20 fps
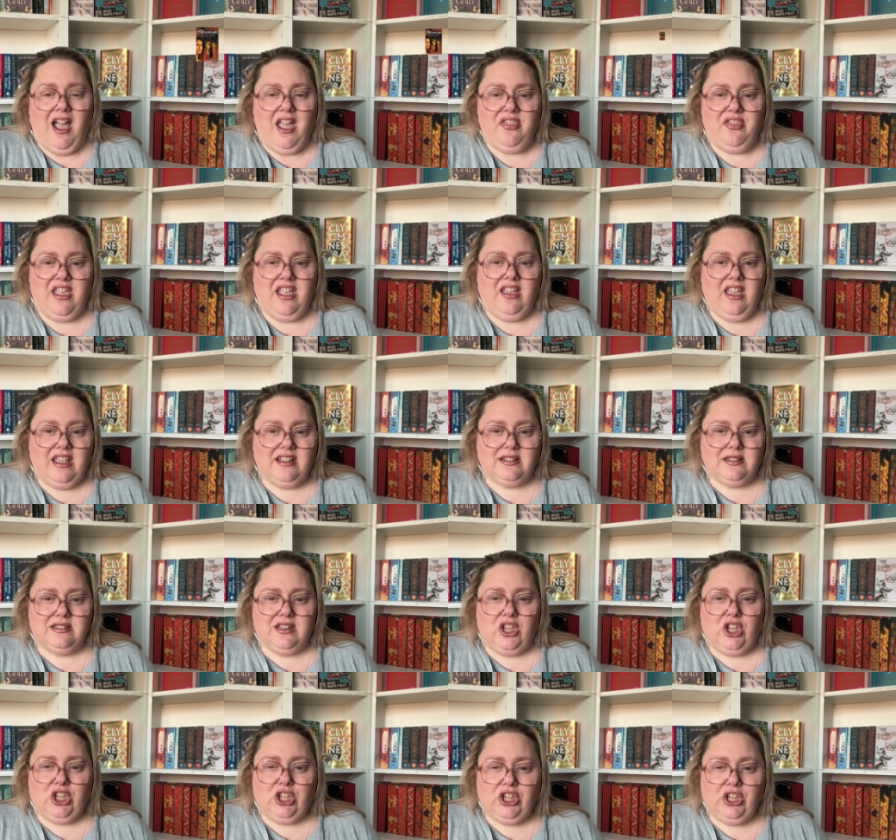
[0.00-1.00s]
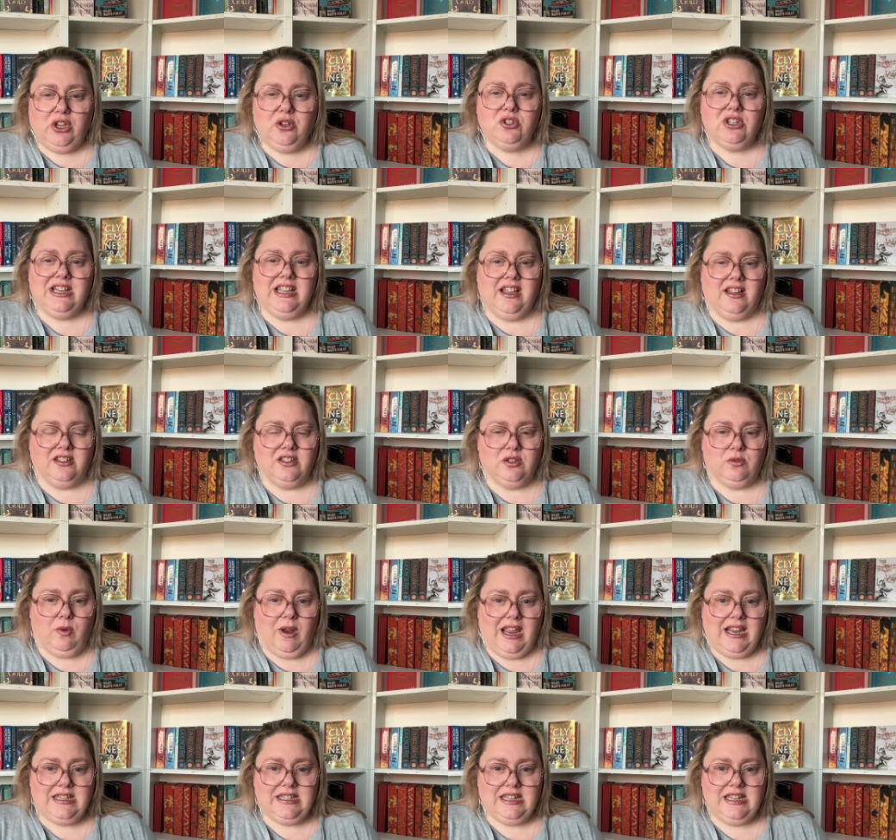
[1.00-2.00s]
I think it's hugely
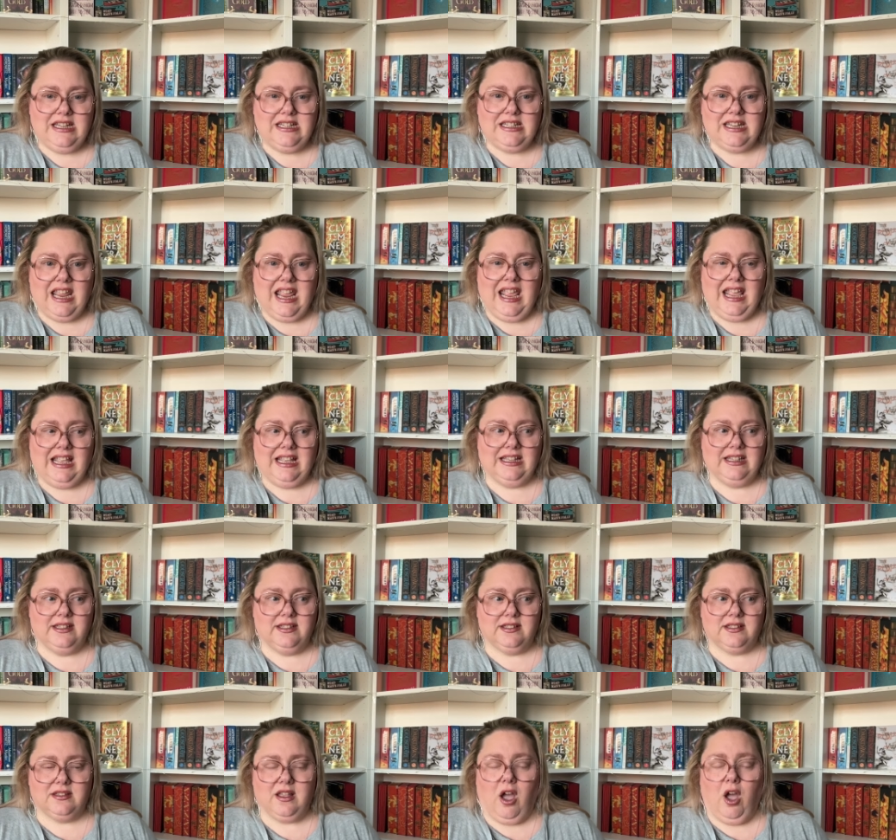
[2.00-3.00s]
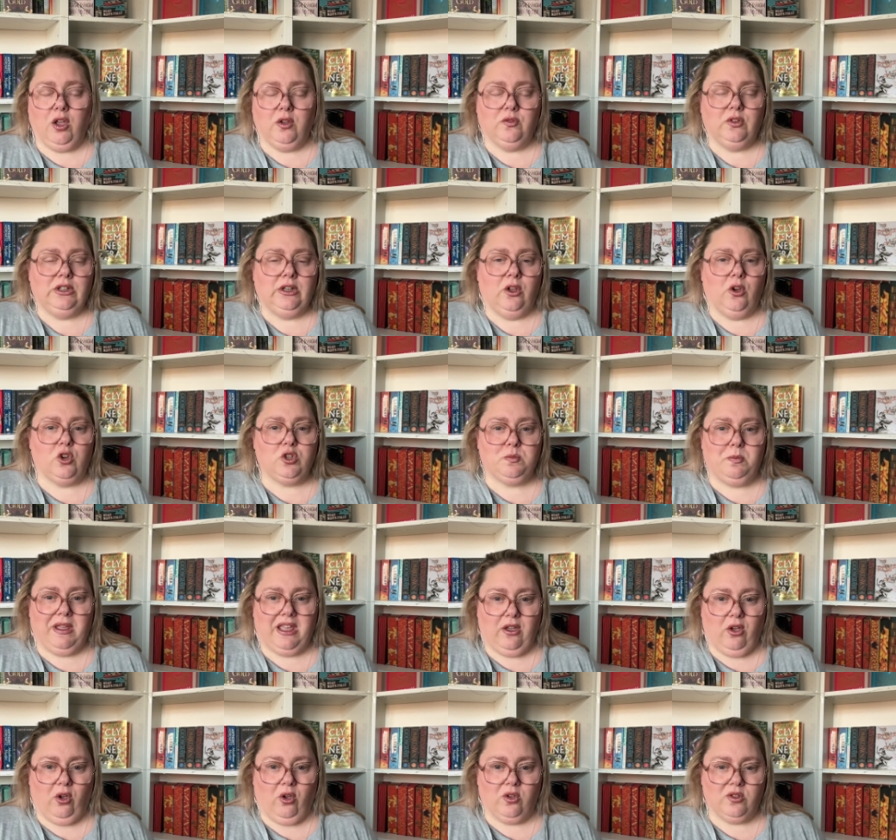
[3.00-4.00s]
underrated. It is overlooked
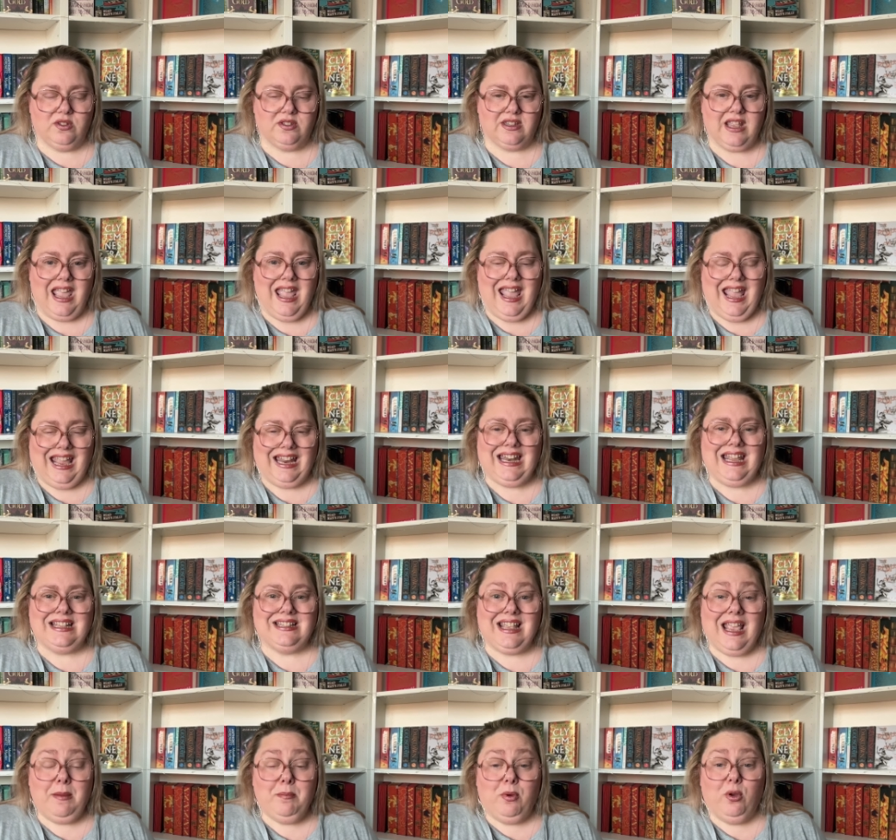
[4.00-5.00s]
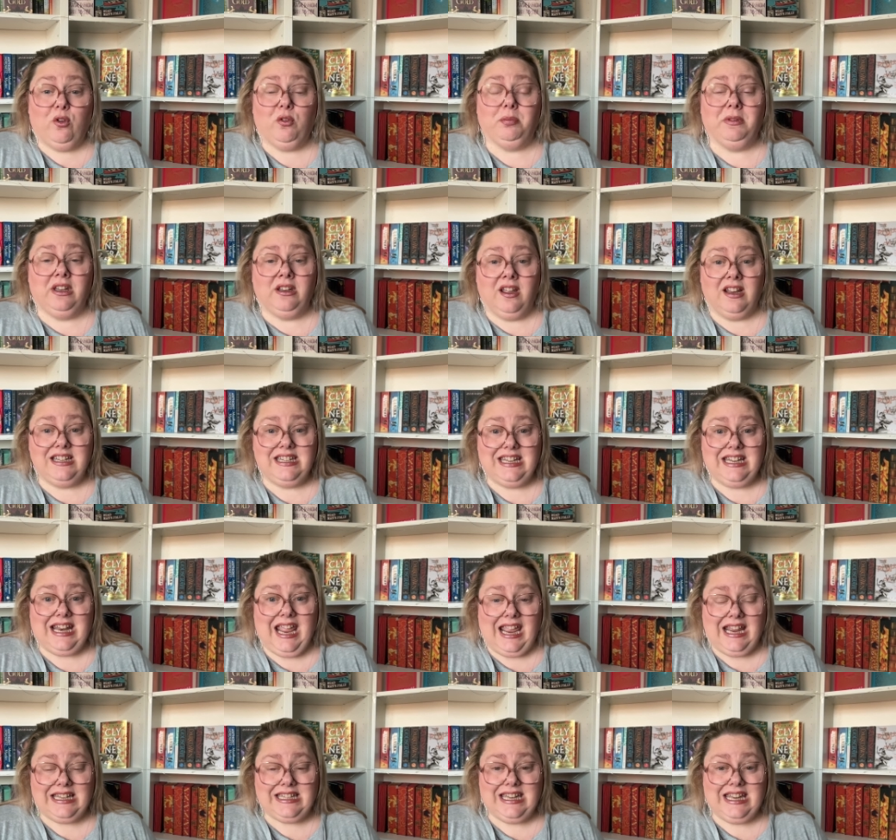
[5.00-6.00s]
because it is a book from the
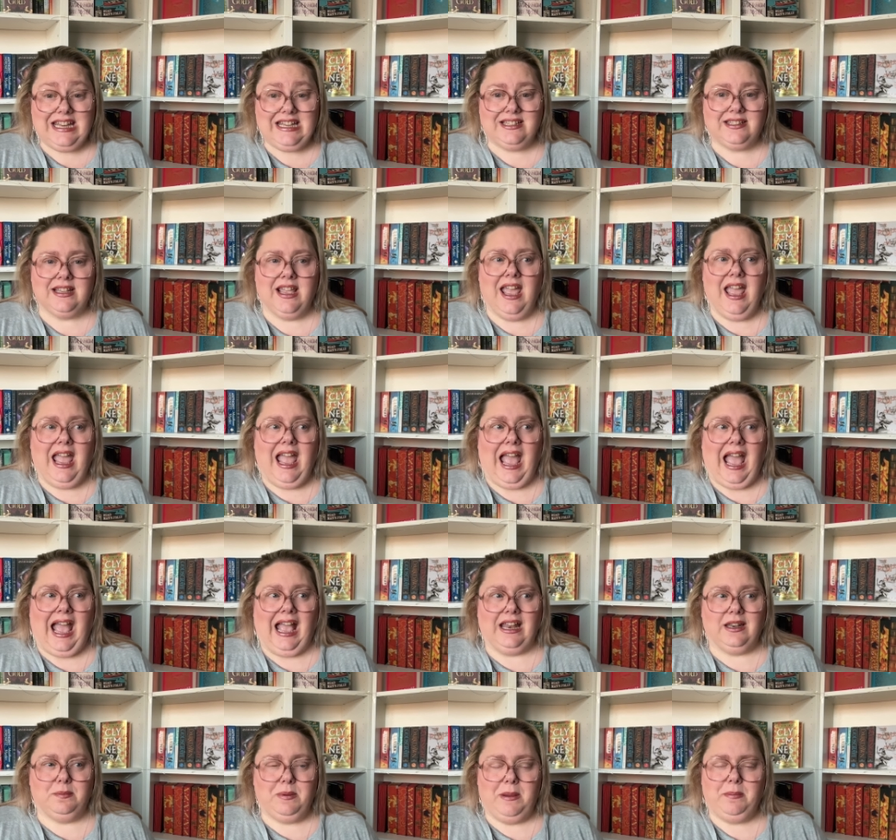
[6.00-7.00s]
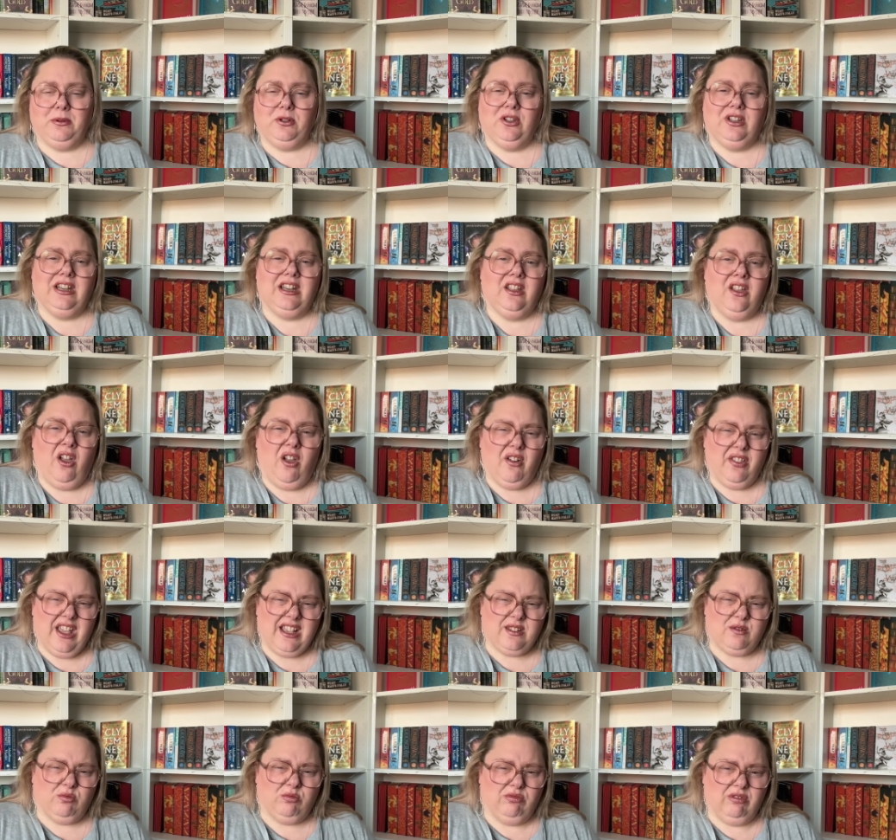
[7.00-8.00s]
1980s, and people look at it and go, oh,
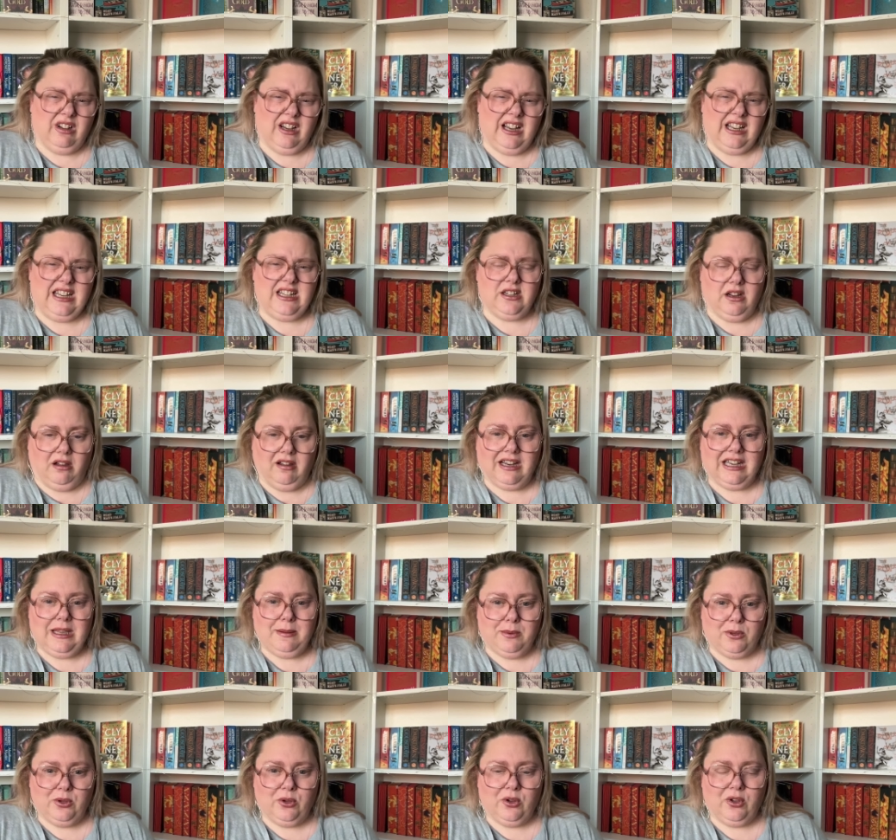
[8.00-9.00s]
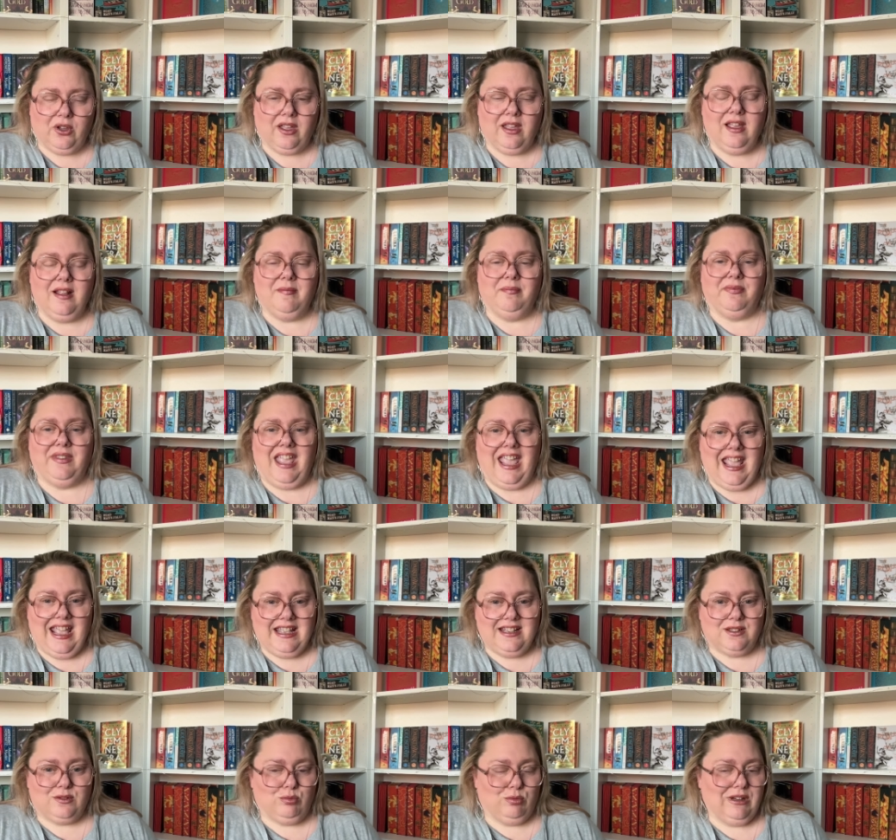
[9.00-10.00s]
that's really tiny book. It
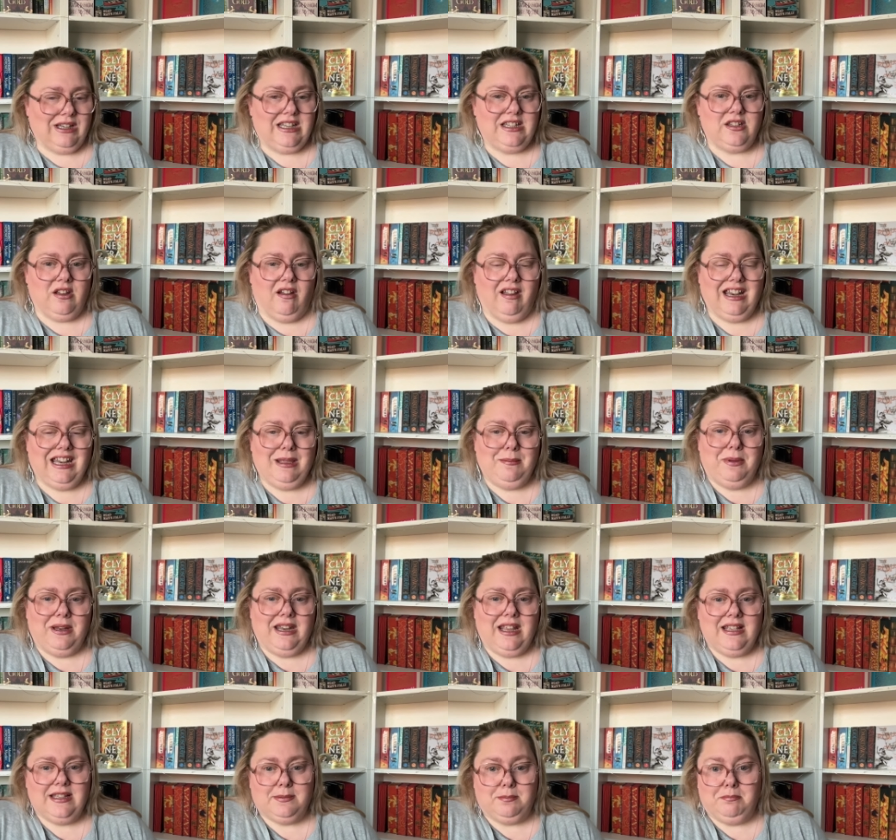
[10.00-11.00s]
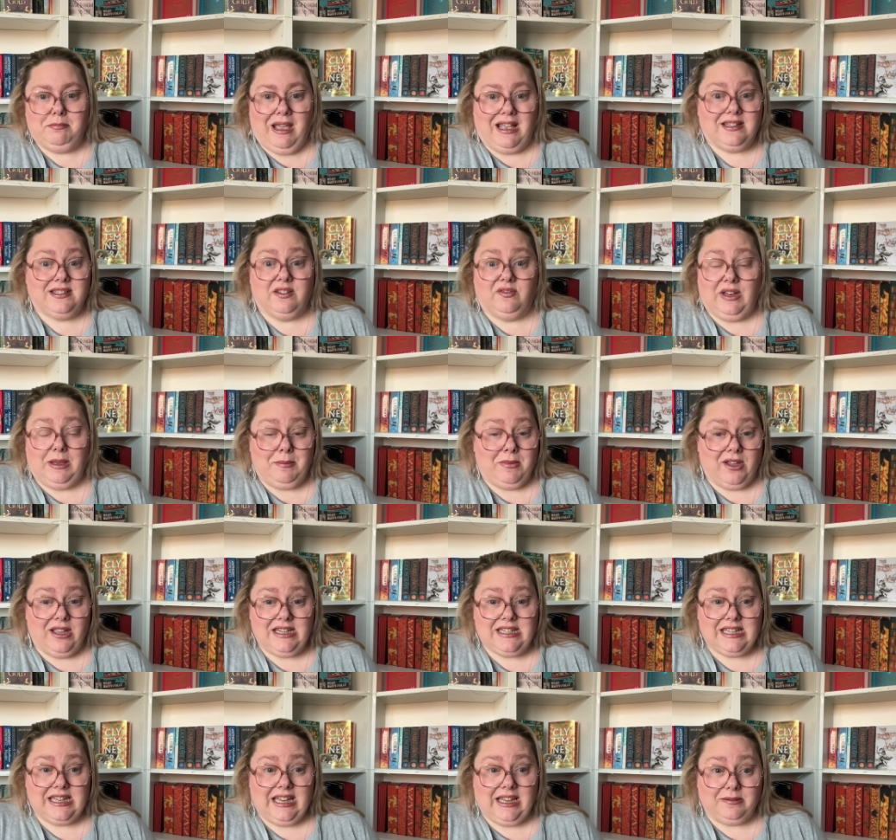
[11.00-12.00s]
is really tiny, but it is massively
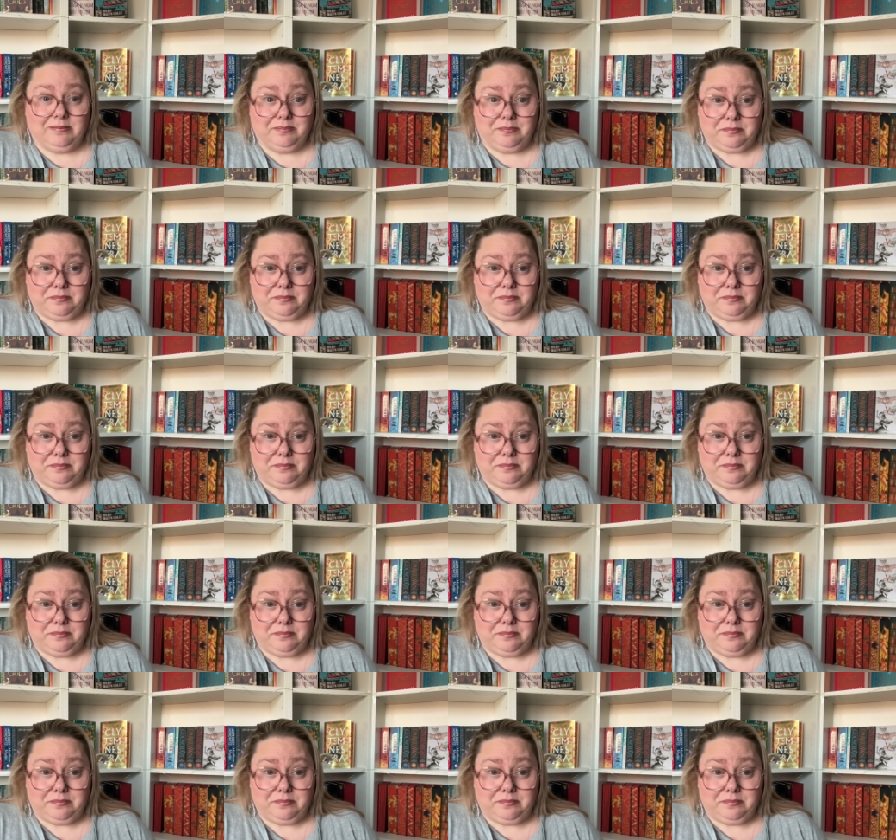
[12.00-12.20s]
mighty.